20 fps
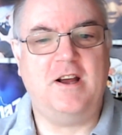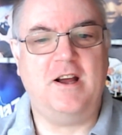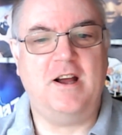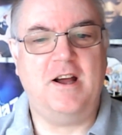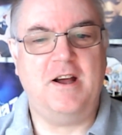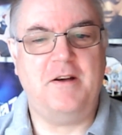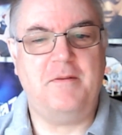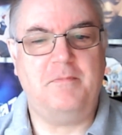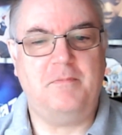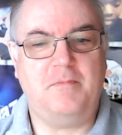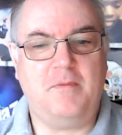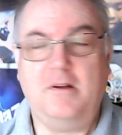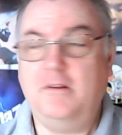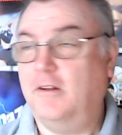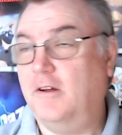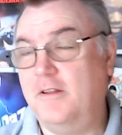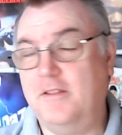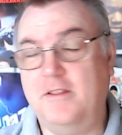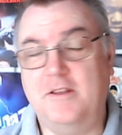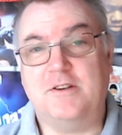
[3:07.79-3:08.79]
I
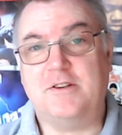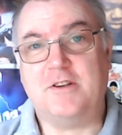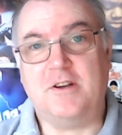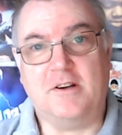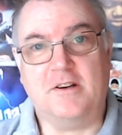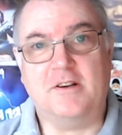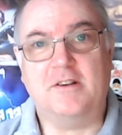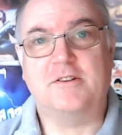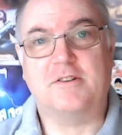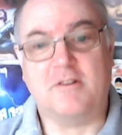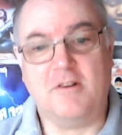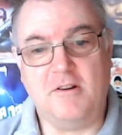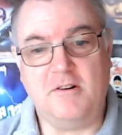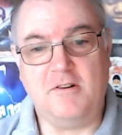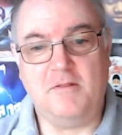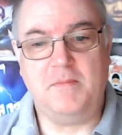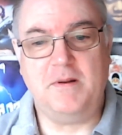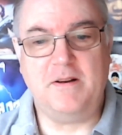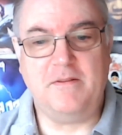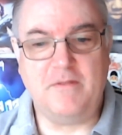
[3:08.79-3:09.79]
like this song. It's got
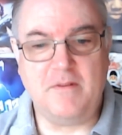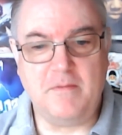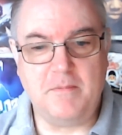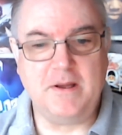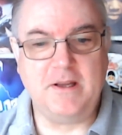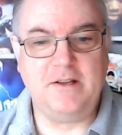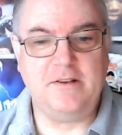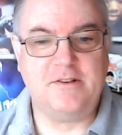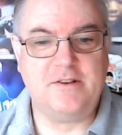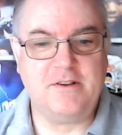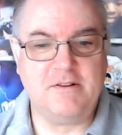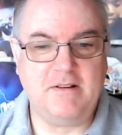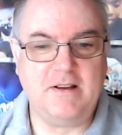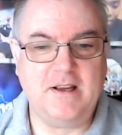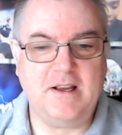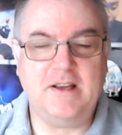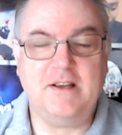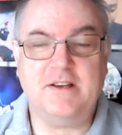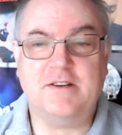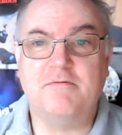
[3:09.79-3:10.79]
a bit of a beat to
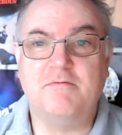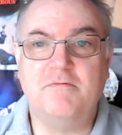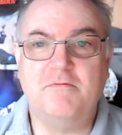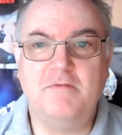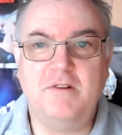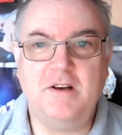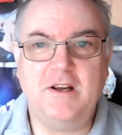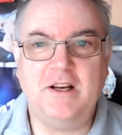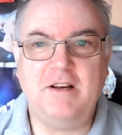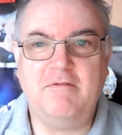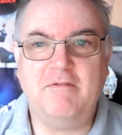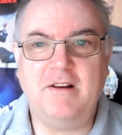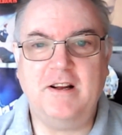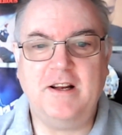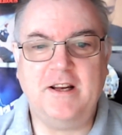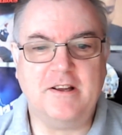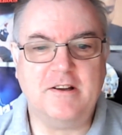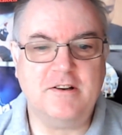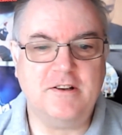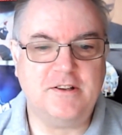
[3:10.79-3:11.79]
it. It's really,
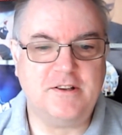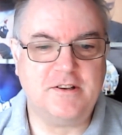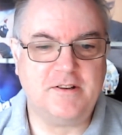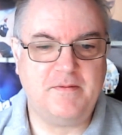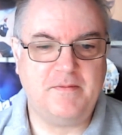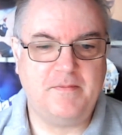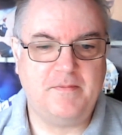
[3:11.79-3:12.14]
really good.